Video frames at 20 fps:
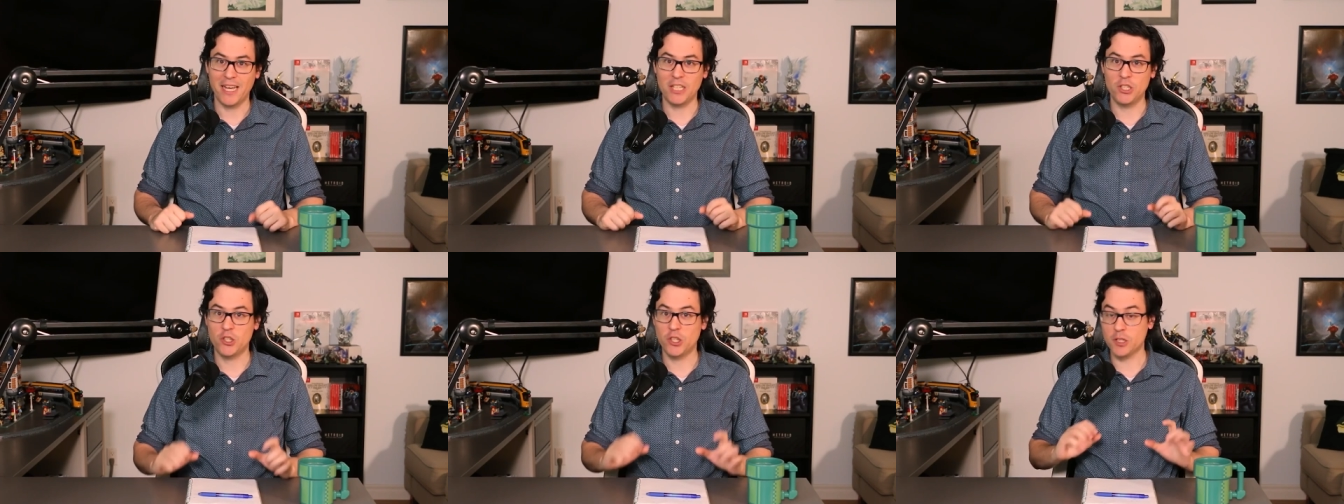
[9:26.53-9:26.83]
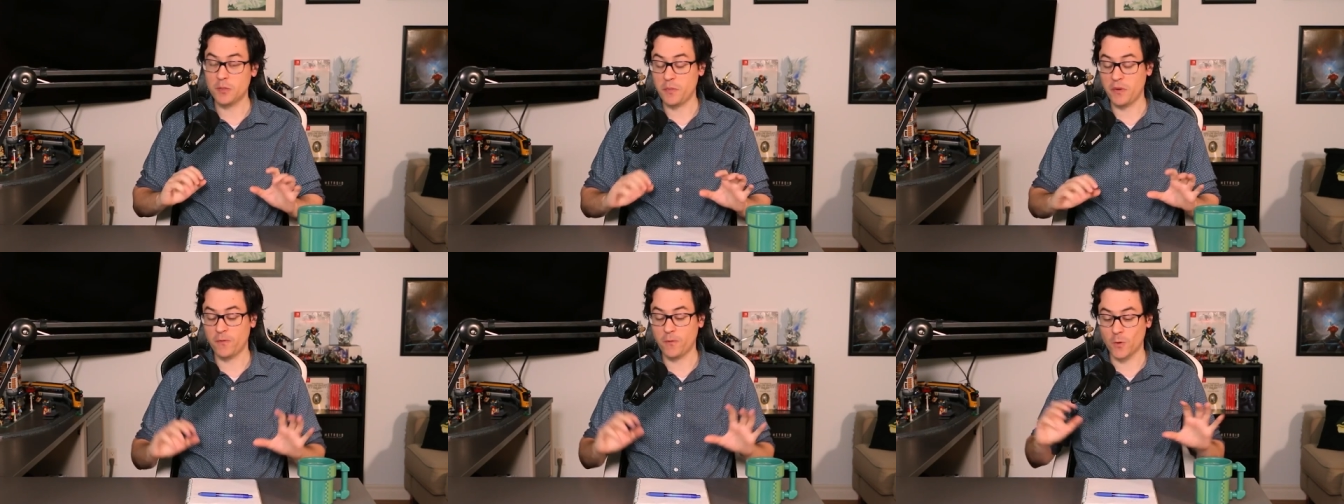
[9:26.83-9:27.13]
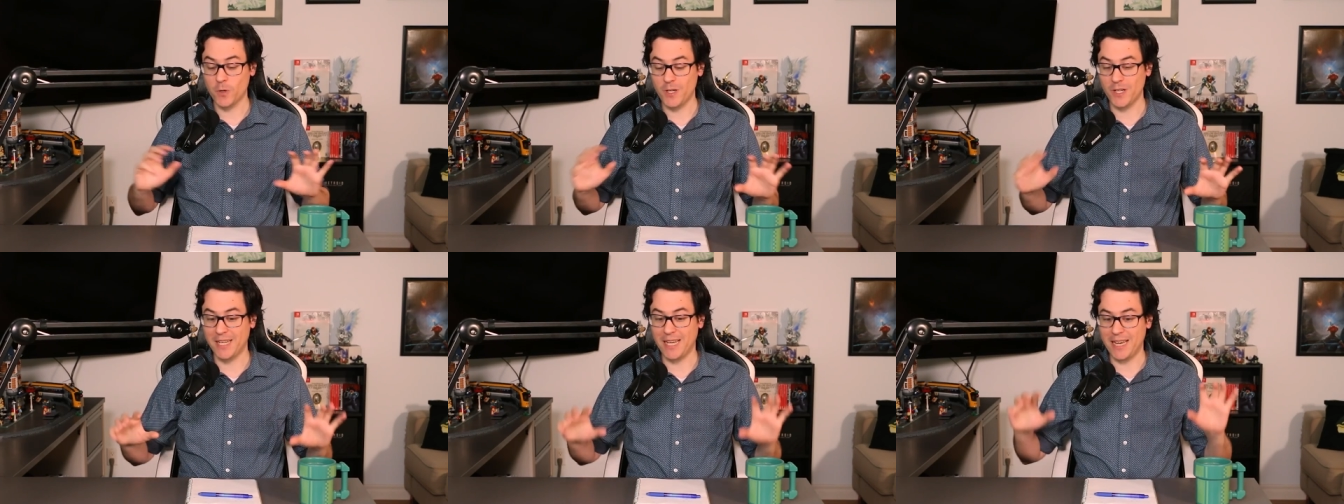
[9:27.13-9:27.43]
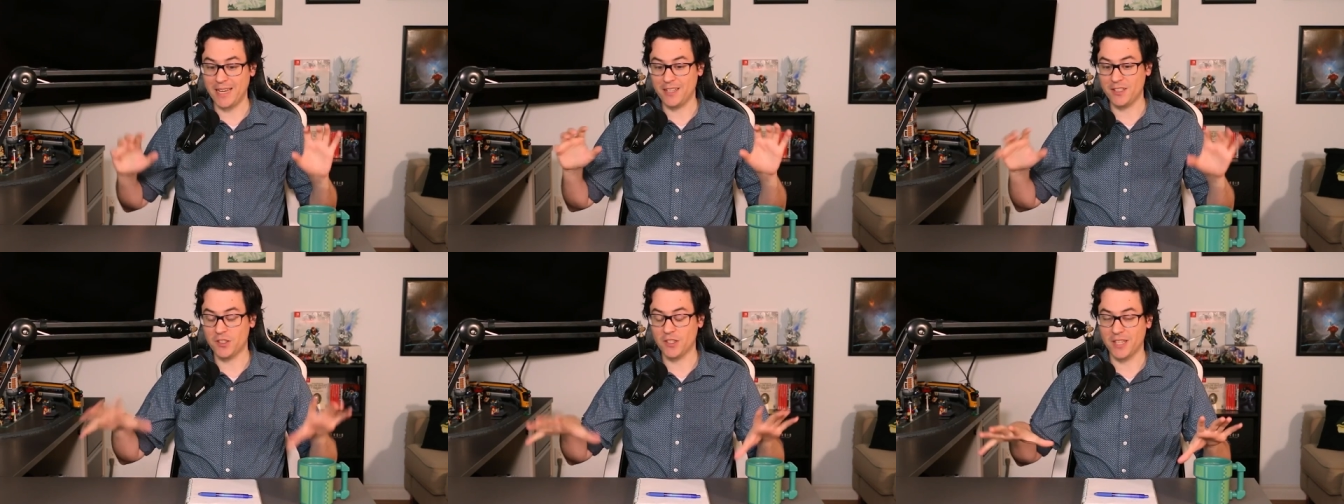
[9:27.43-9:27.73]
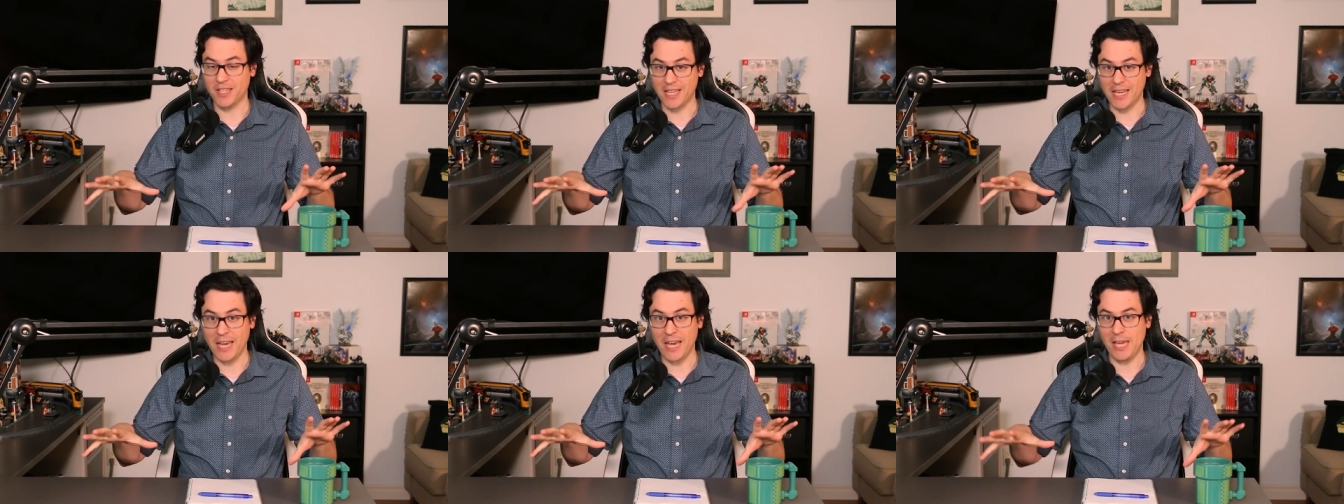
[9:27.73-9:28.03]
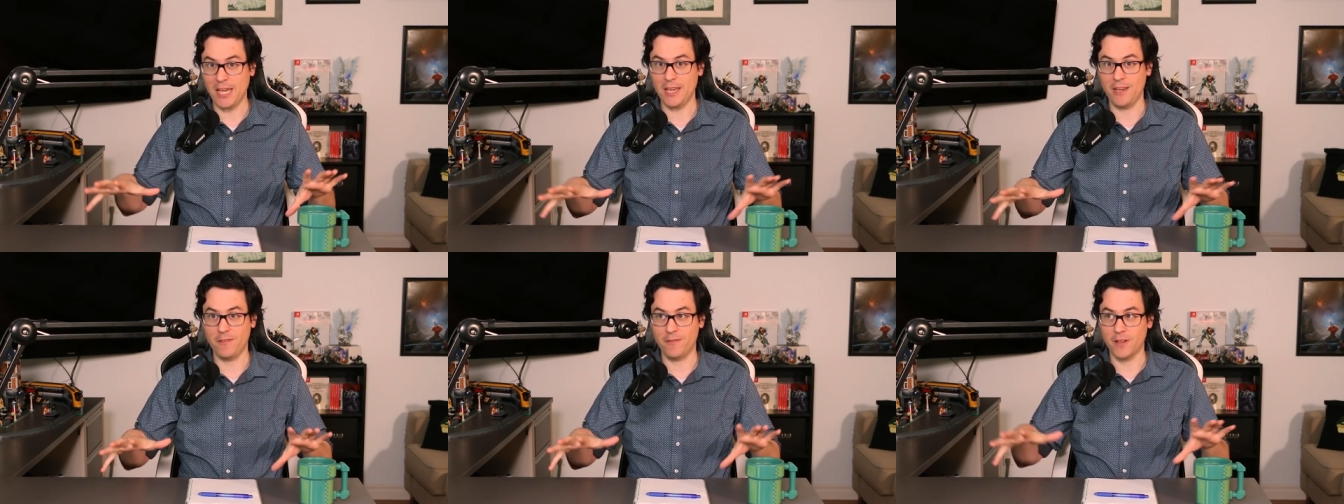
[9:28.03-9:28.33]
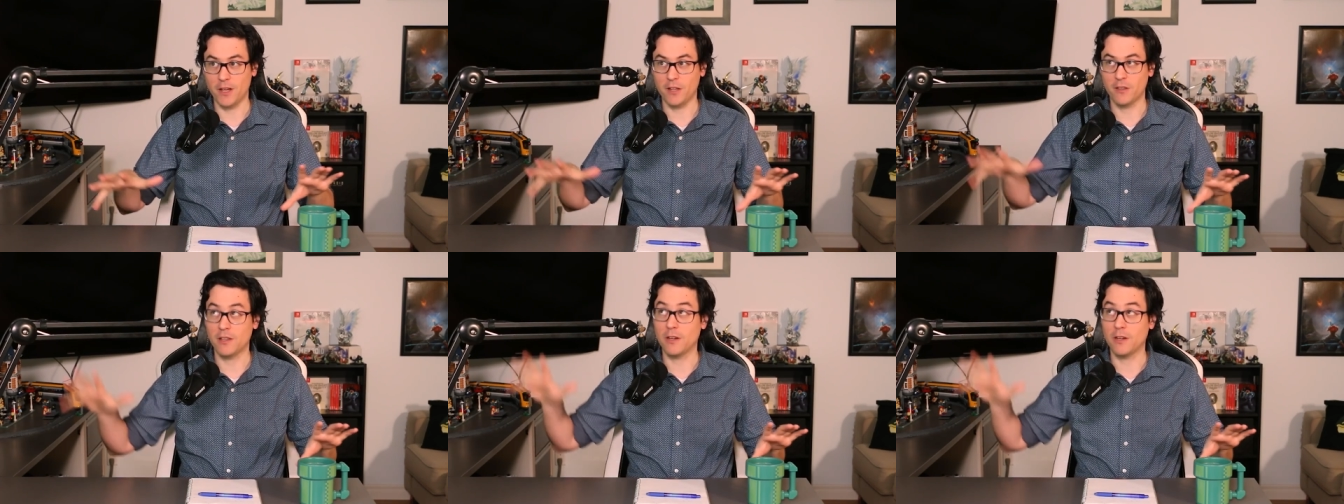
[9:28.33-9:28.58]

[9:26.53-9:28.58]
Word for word: And just before you get into the cave,